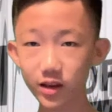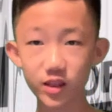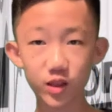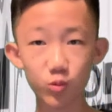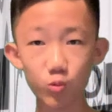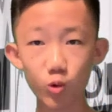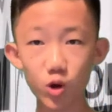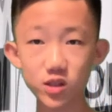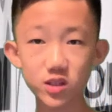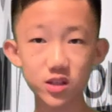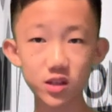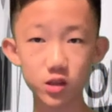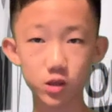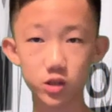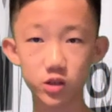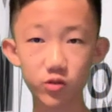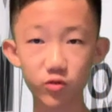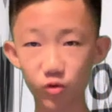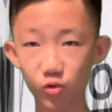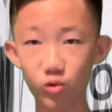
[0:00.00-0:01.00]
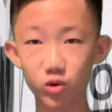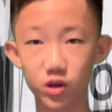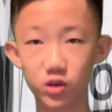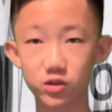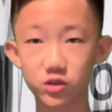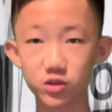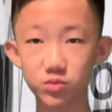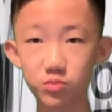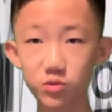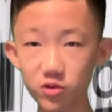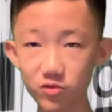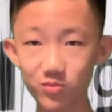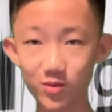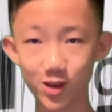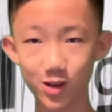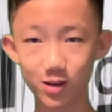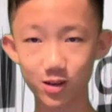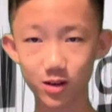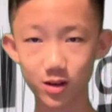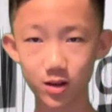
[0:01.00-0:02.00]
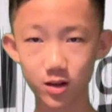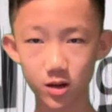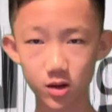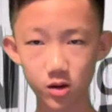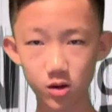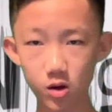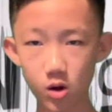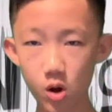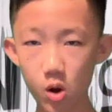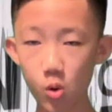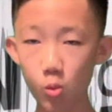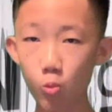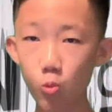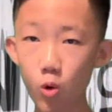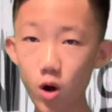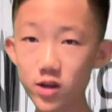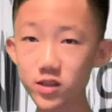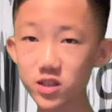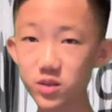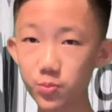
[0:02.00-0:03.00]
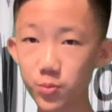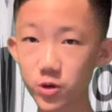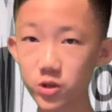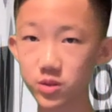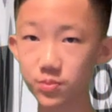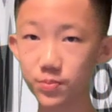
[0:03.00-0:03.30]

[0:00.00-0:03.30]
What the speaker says: like the ones in the civil rights movement. Once a